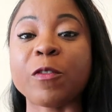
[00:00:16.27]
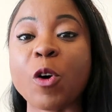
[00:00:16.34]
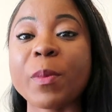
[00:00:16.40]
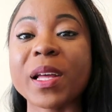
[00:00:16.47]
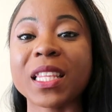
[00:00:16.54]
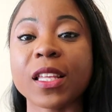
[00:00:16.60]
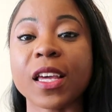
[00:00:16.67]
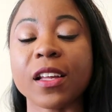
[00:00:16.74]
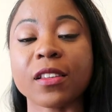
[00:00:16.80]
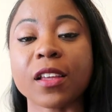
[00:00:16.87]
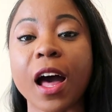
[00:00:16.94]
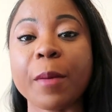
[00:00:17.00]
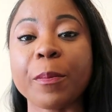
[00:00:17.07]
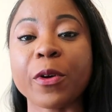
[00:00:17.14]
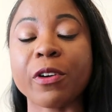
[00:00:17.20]
vomiting
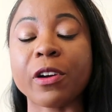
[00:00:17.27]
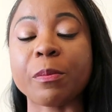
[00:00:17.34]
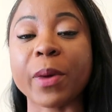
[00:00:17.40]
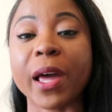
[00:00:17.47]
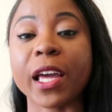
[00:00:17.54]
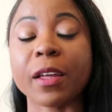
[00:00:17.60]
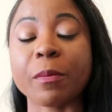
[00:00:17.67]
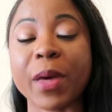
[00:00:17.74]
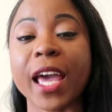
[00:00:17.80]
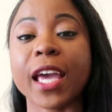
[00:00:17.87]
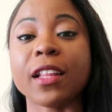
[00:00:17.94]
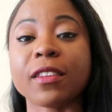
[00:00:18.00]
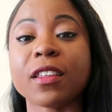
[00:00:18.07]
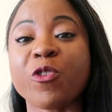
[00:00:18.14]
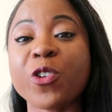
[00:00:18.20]
type period
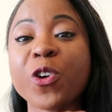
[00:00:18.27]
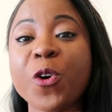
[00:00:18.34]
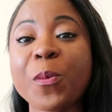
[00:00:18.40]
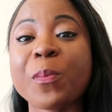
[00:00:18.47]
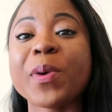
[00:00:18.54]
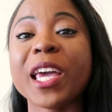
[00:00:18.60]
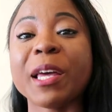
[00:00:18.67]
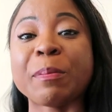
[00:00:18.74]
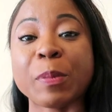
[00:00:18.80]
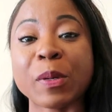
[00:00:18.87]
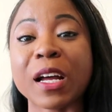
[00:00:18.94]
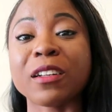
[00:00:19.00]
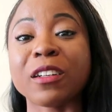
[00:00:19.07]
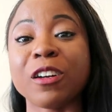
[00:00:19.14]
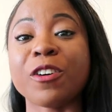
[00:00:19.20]
pains, real big
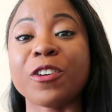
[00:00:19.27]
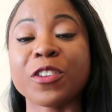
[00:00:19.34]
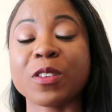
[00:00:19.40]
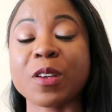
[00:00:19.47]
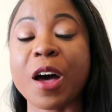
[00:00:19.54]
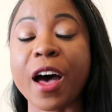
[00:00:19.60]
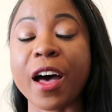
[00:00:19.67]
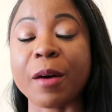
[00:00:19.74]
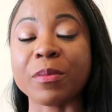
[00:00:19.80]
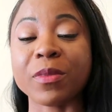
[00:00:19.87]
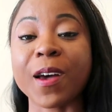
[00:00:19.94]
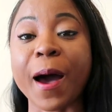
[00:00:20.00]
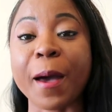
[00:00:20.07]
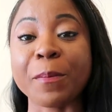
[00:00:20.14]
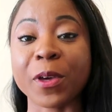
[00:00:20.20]
blood clots um,
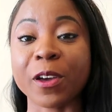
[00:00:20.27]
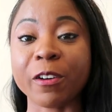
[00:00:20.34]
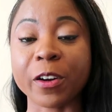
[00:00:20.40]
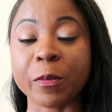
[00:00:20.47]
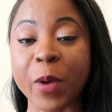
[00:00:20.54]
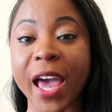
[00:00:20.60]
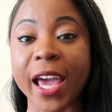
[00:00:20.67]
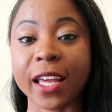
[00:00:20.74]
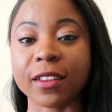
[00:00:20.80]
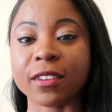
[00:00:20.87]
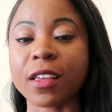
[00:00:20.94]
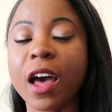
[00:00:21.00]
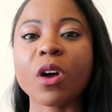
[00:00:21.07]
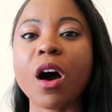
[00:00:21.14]
type period pains.